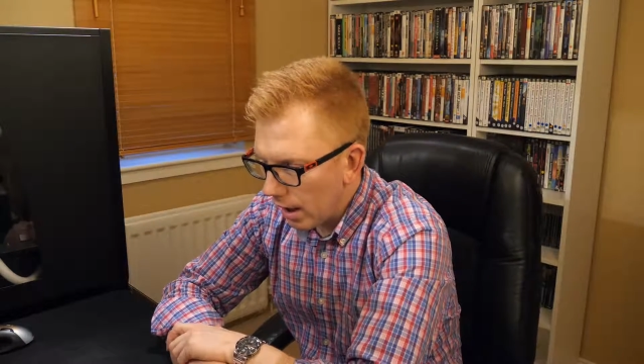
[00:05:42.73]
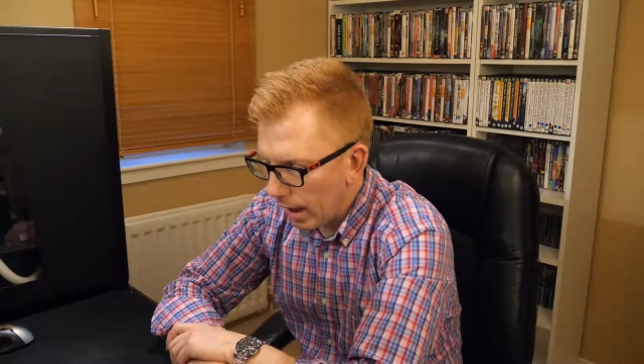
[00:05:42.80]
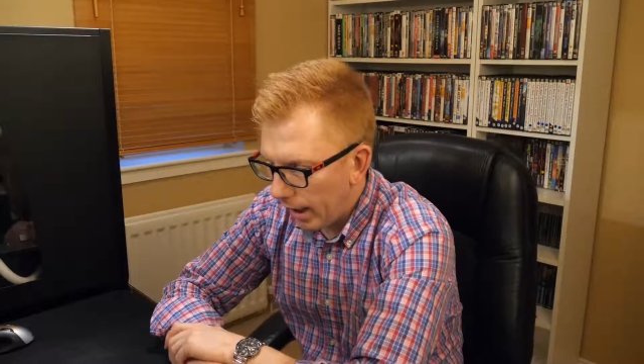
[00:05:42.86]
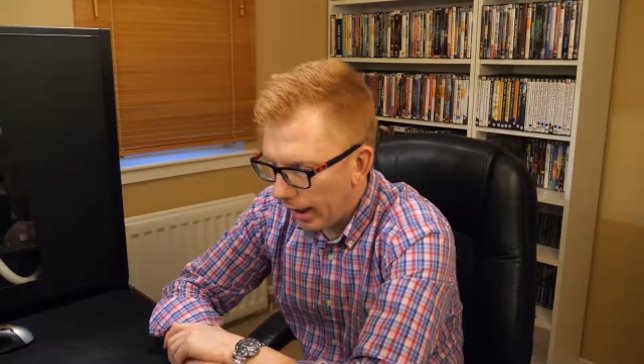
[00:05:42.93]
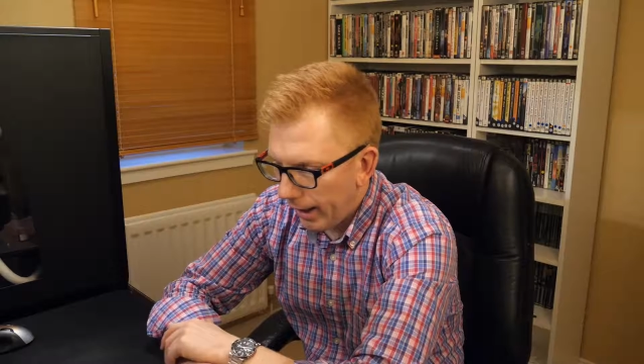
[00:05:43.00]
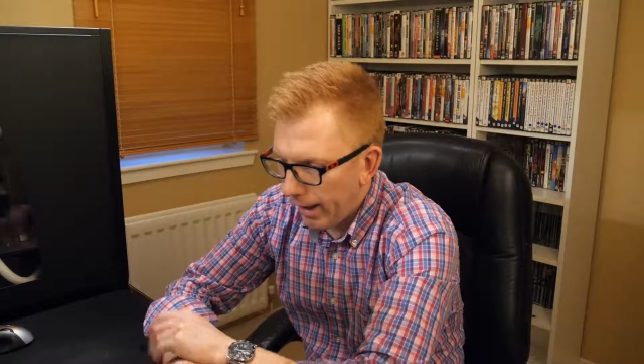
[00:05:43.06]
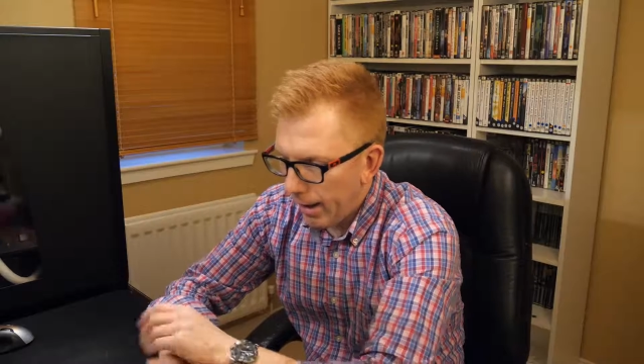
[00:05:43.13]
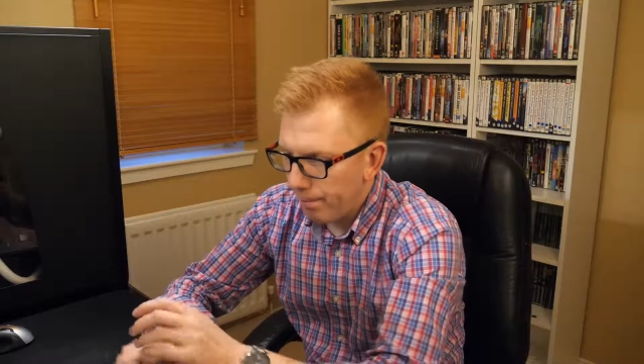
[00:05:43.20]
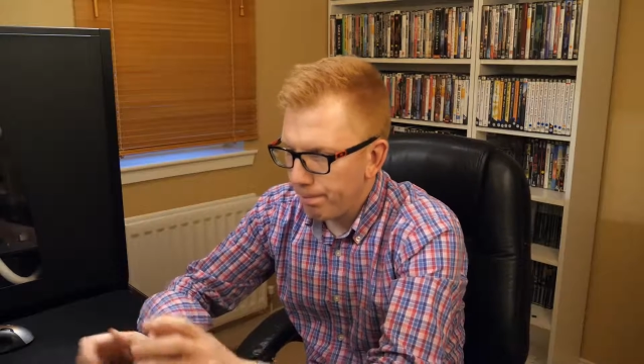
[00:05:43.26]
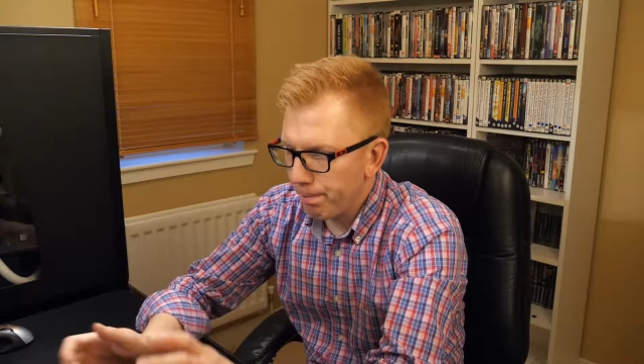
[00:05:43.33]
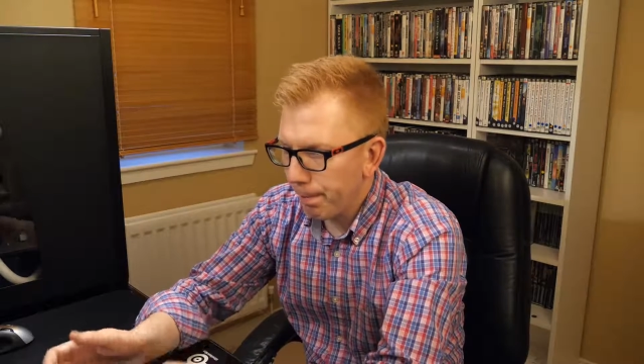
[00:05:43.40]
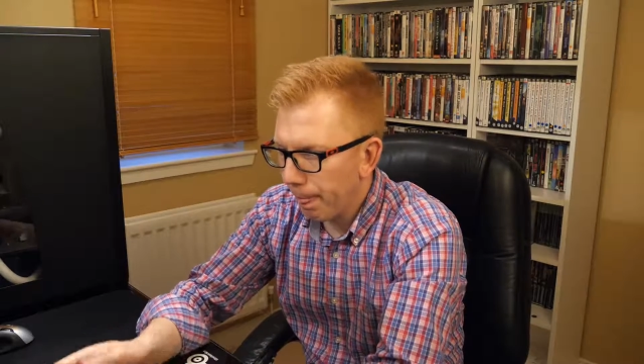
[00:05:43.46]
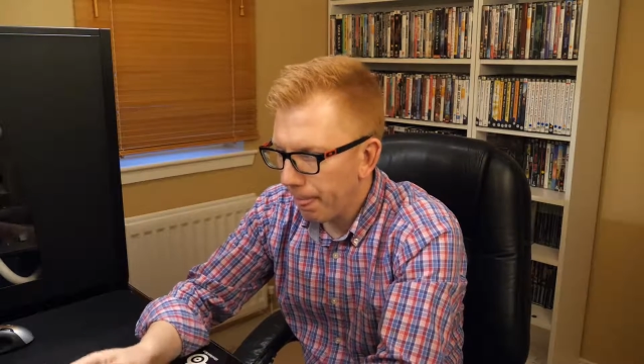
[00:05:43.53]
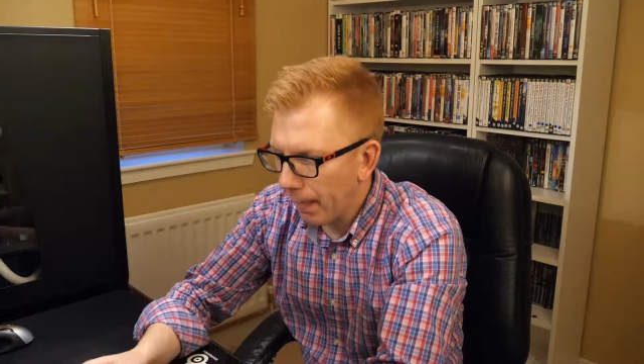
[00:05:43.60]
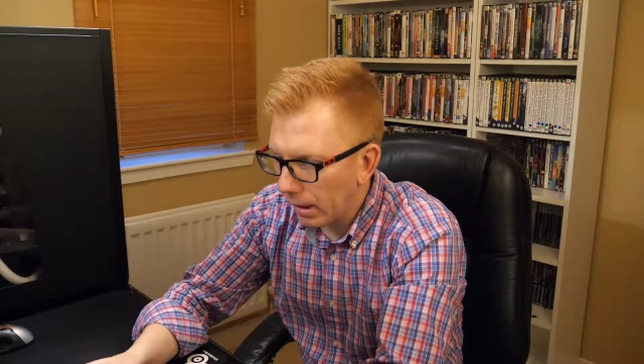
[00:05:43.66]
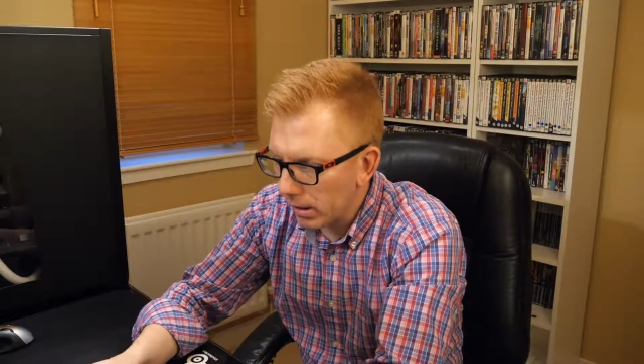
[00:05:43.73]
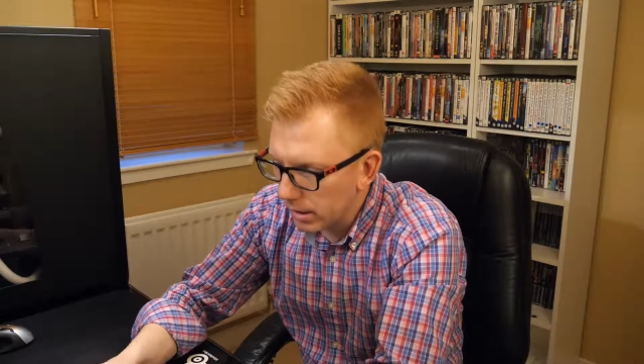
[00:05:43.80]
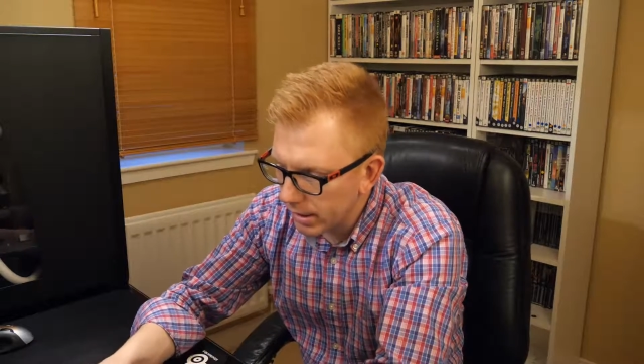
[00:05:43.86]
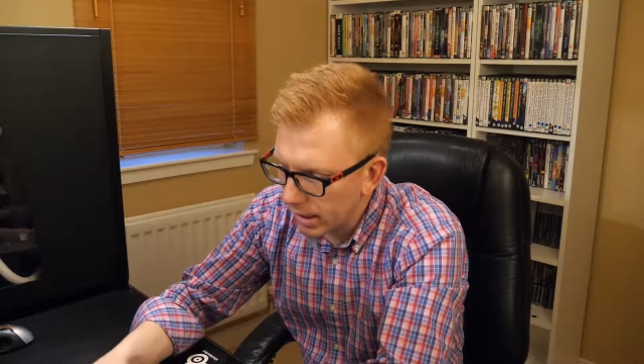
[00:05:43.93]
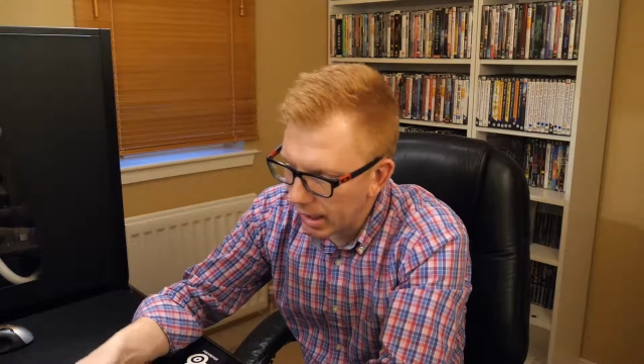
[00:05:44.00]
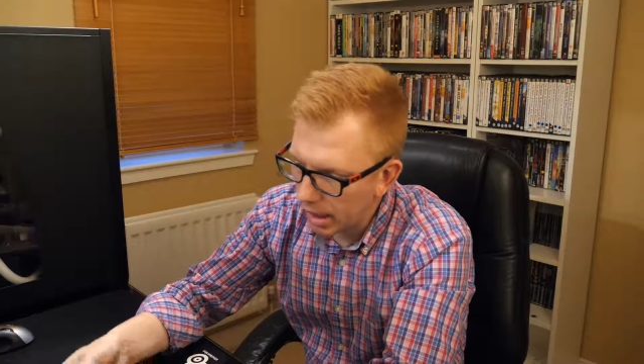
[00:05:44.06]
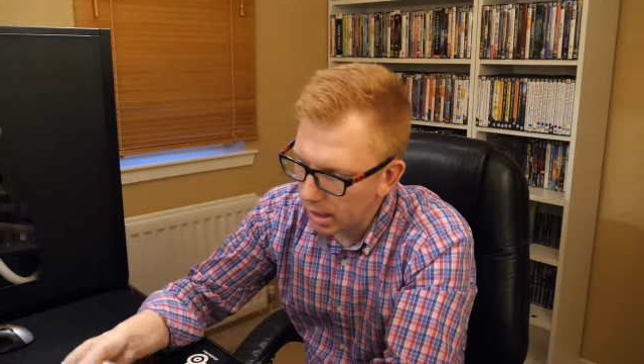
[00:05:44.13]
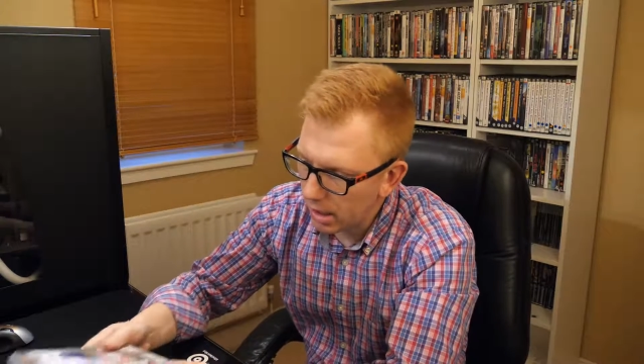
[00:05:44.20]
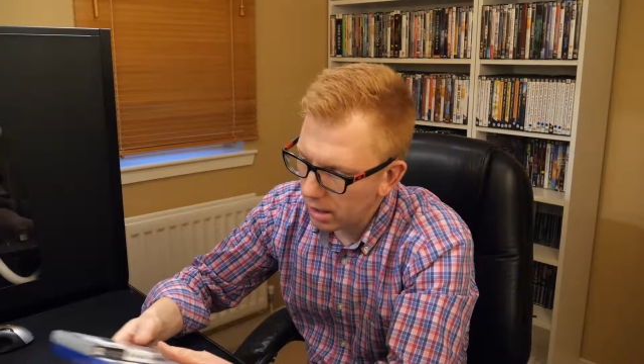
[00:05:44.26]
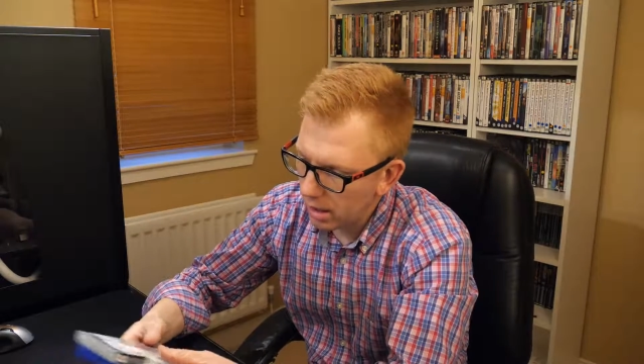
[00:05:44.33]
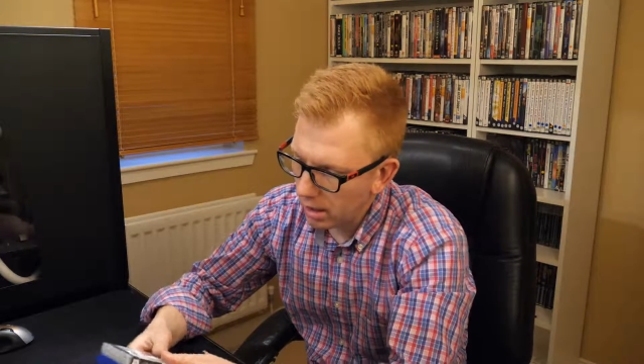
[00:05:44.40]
Then